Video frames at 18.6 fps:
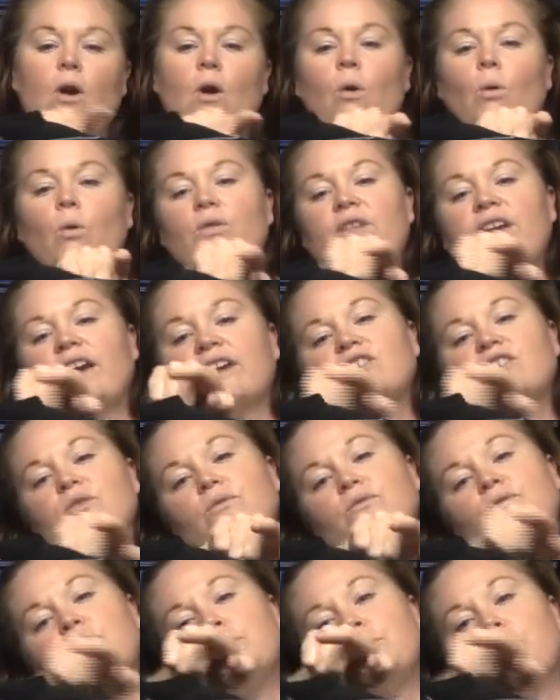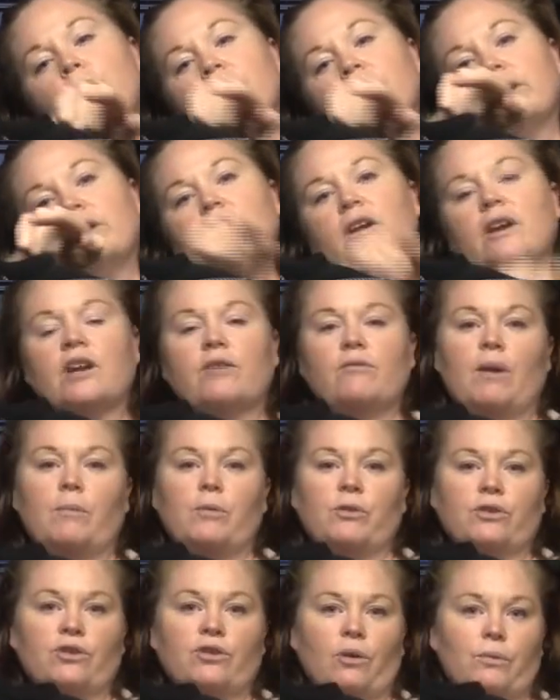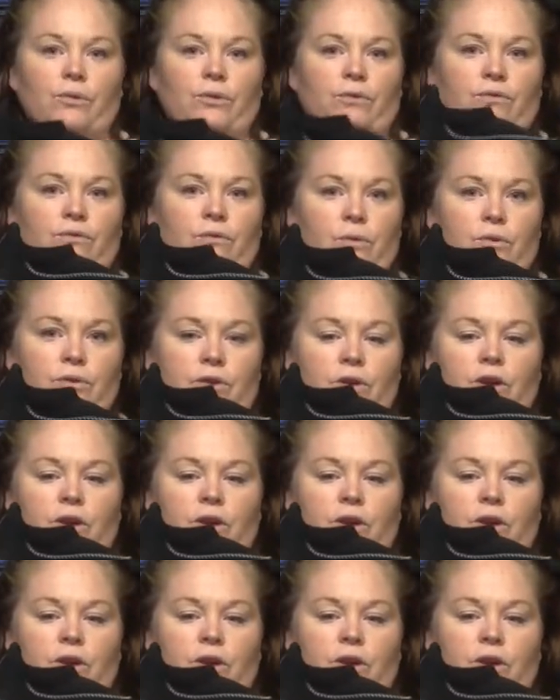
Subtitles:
or the actual foot pocket can rub on the top of the foot.